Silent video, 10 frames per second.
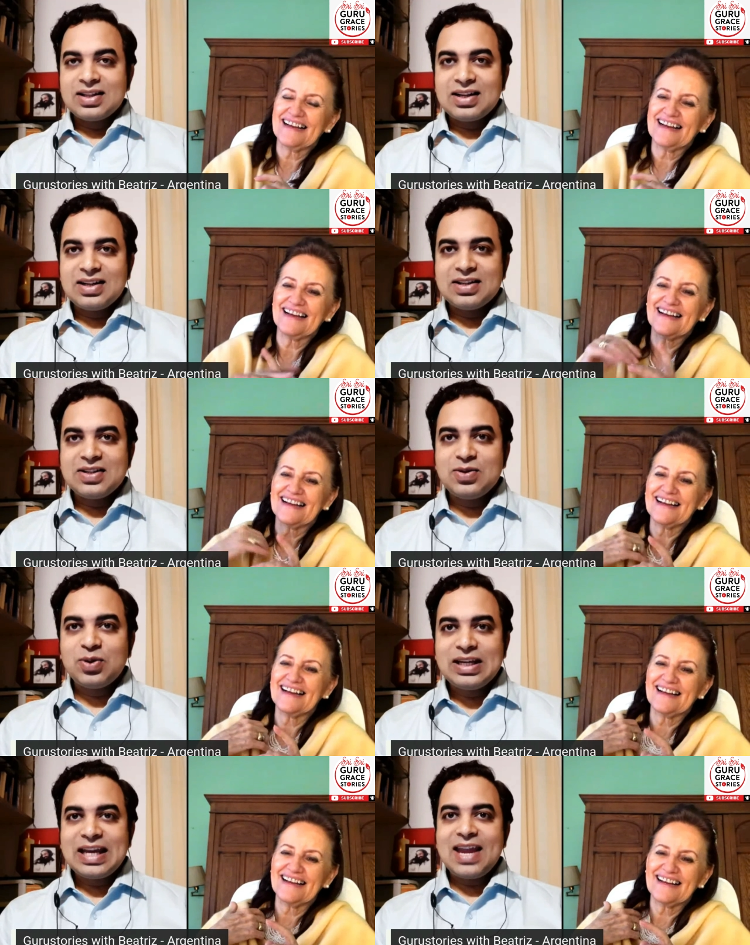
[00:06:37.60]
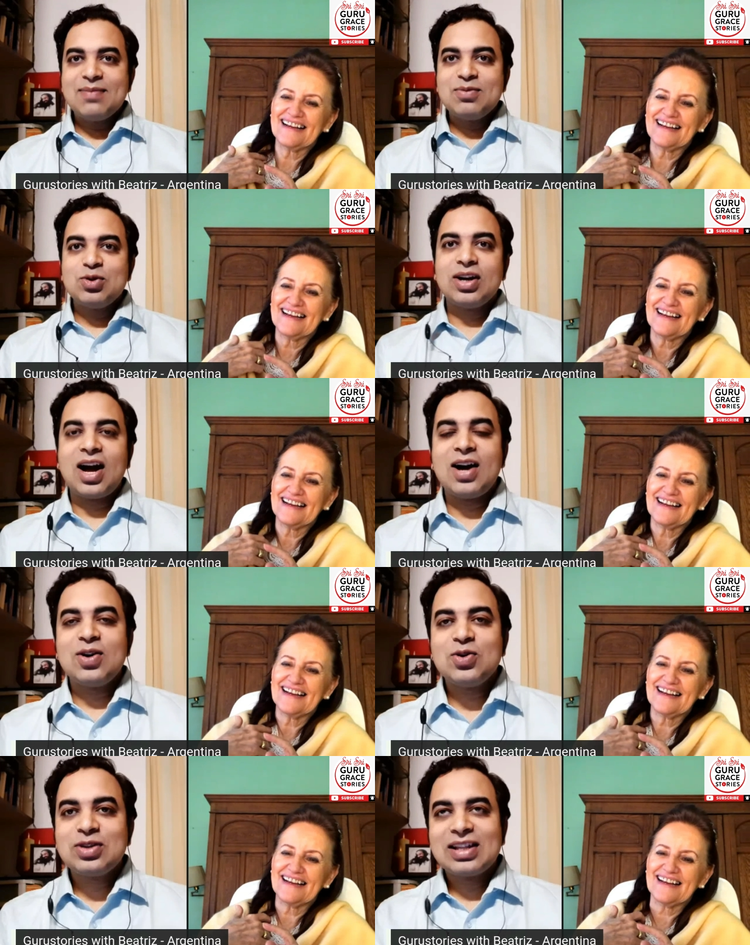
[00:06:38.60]
Speaker 1: uh, you know he came to your
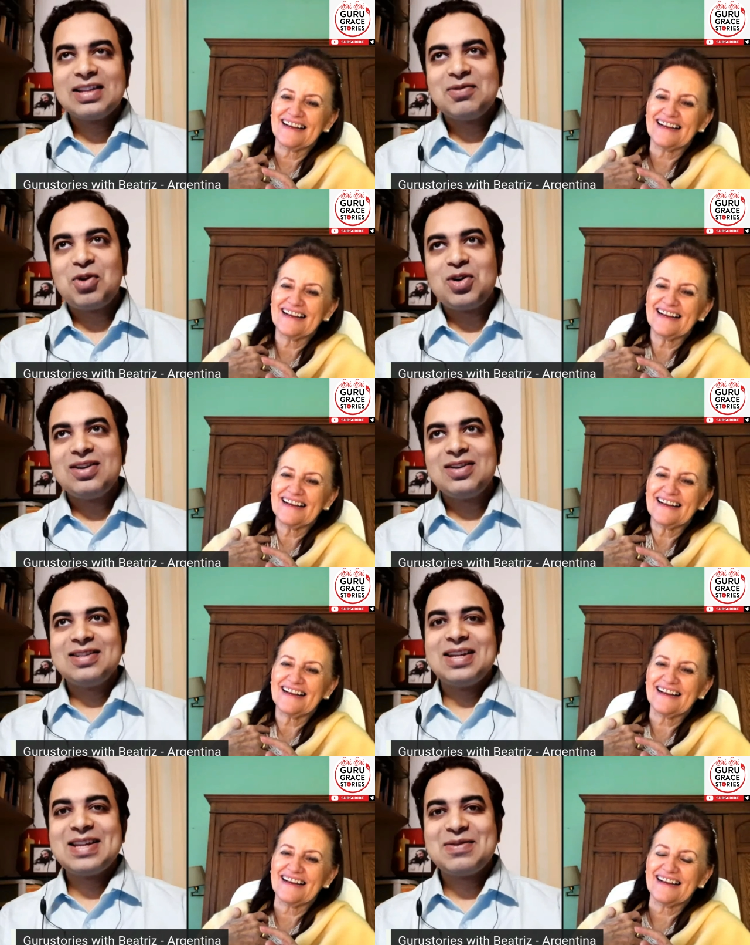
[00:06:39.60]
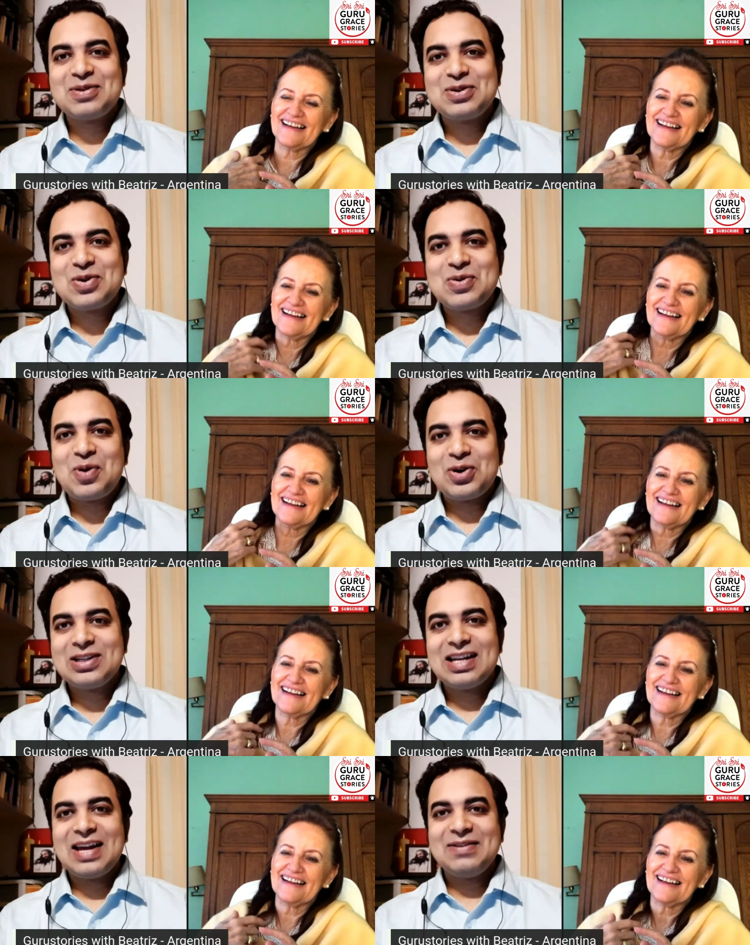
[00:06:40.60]
house and the water there was no
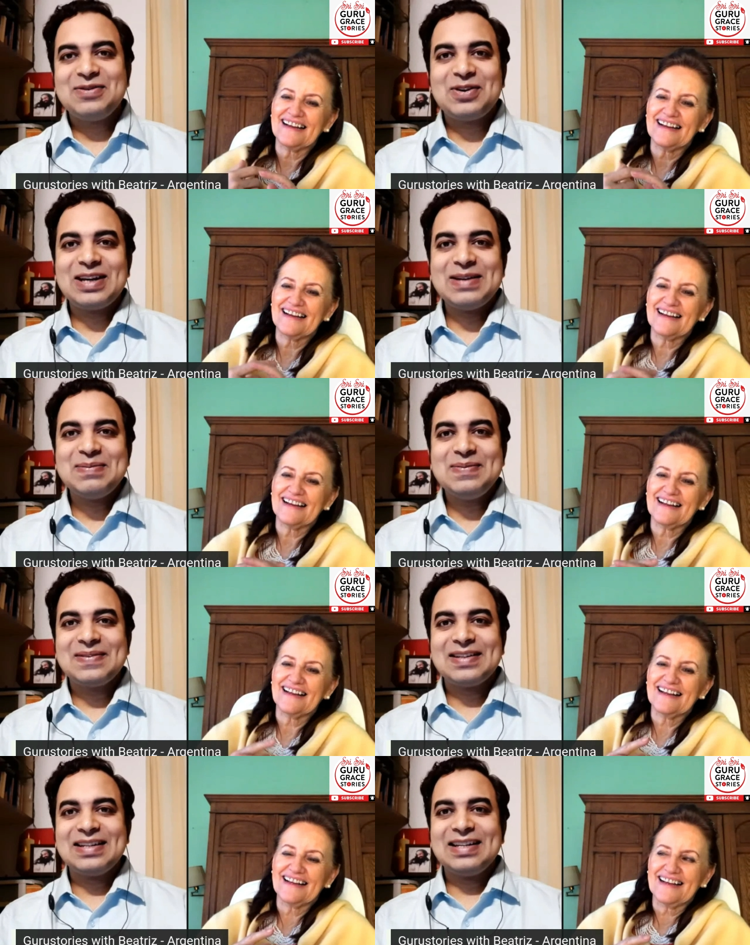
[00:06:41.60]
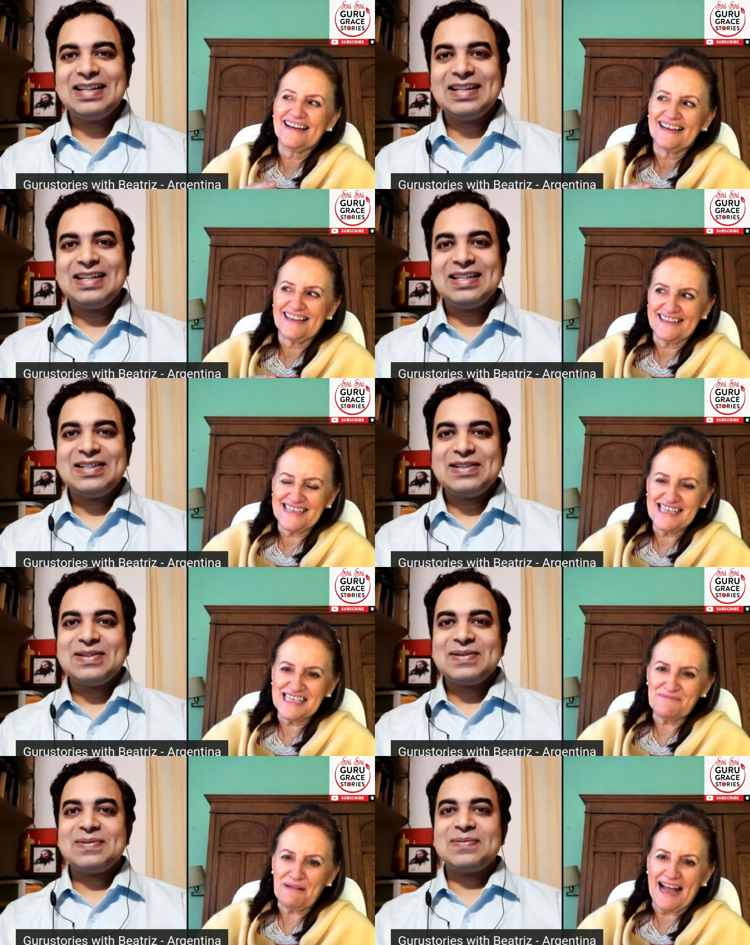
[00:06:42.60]
water left for him?
Speaker 2: Uh, this
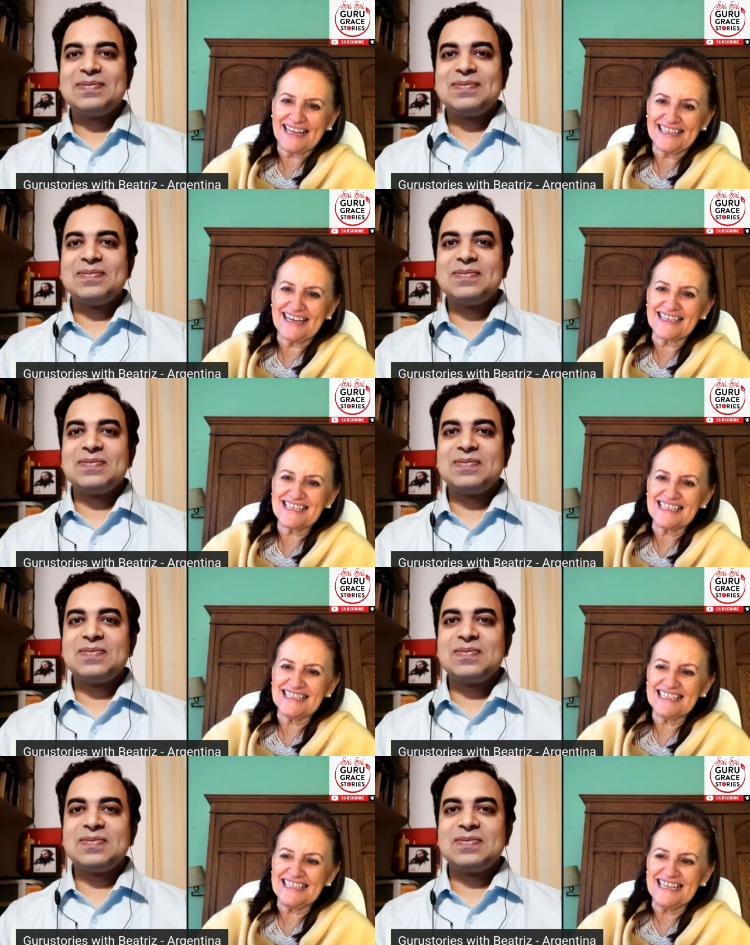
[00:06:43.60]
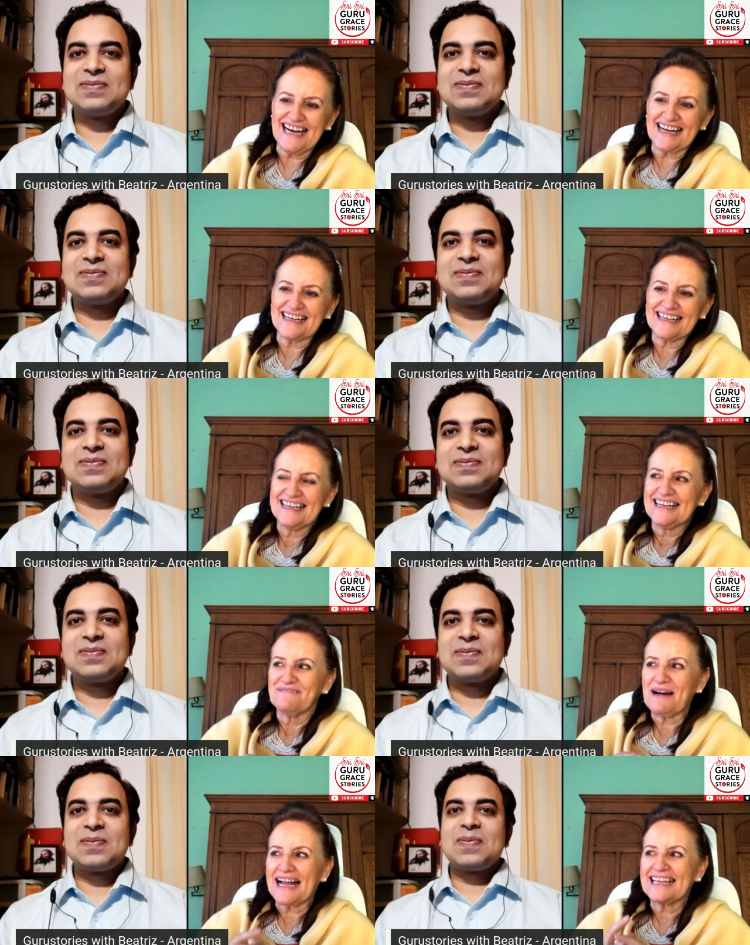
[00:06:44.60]
is back in Argentina.
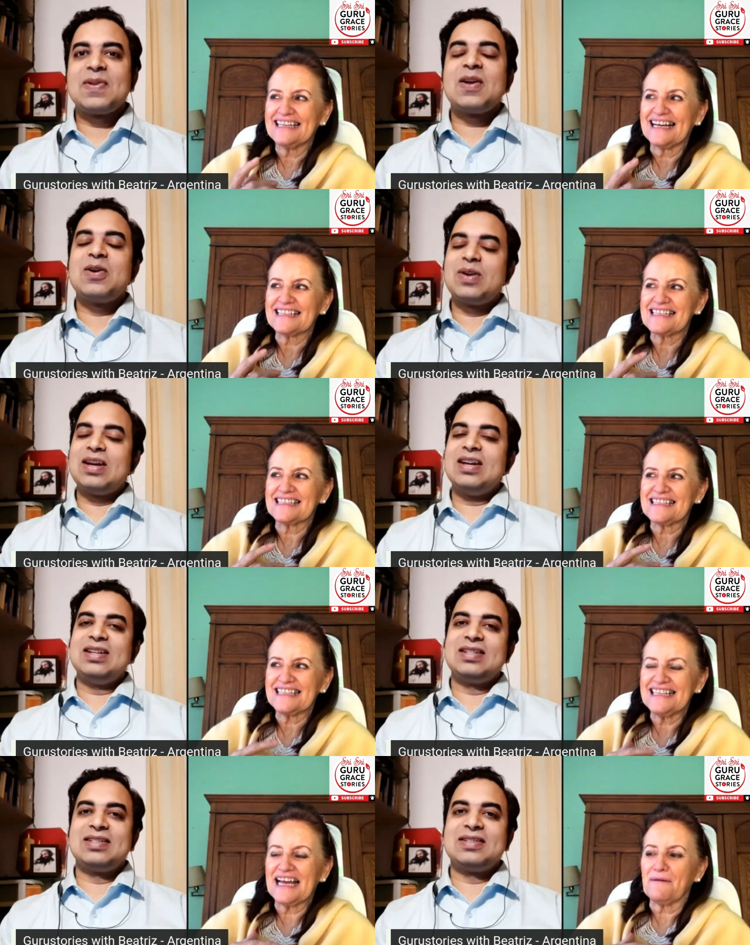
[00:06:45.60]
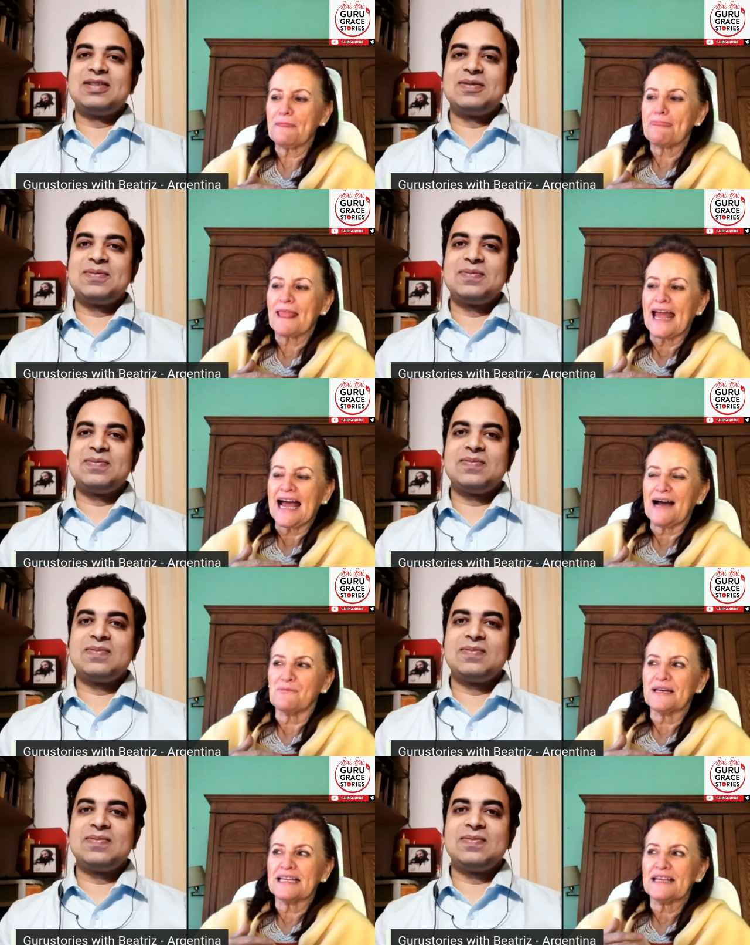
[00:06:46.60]
Back in Argentina,
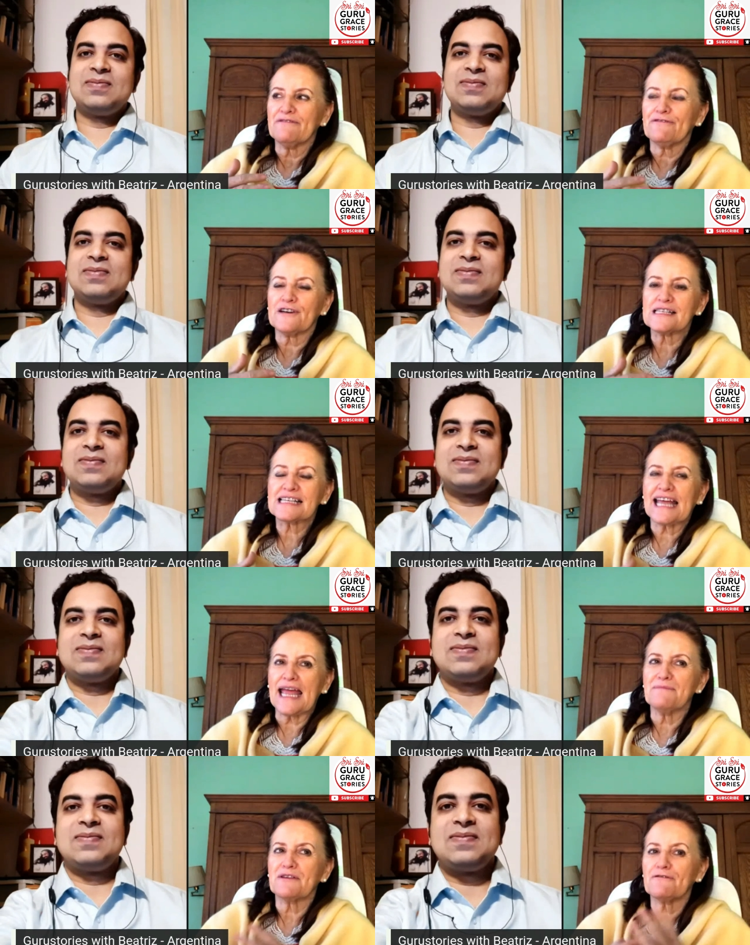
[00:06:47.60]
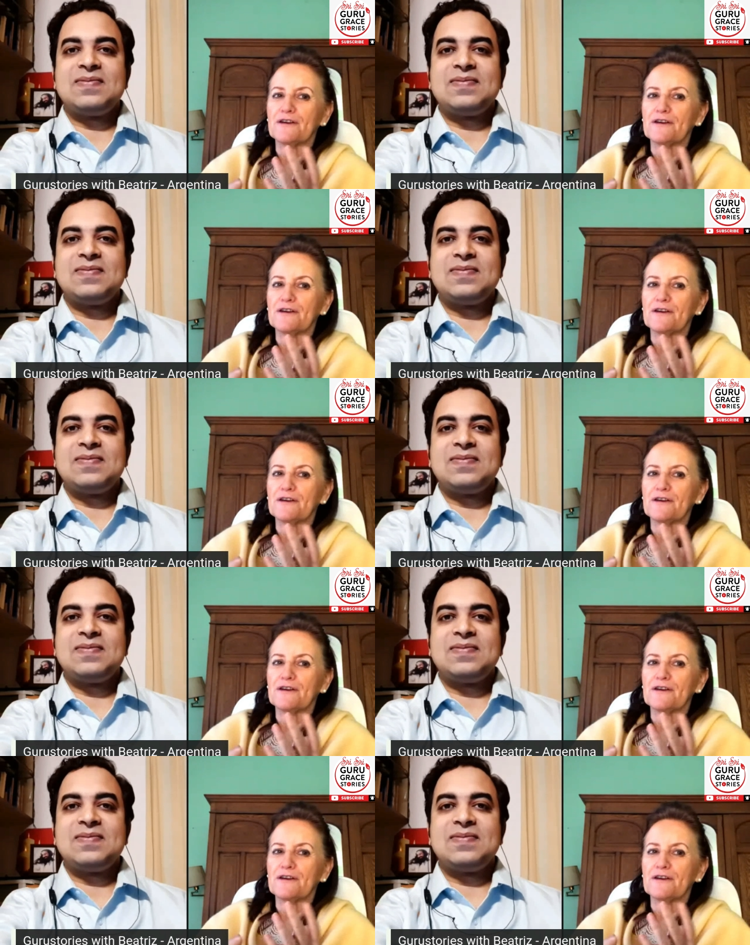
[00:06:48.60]
uh, when he first came, the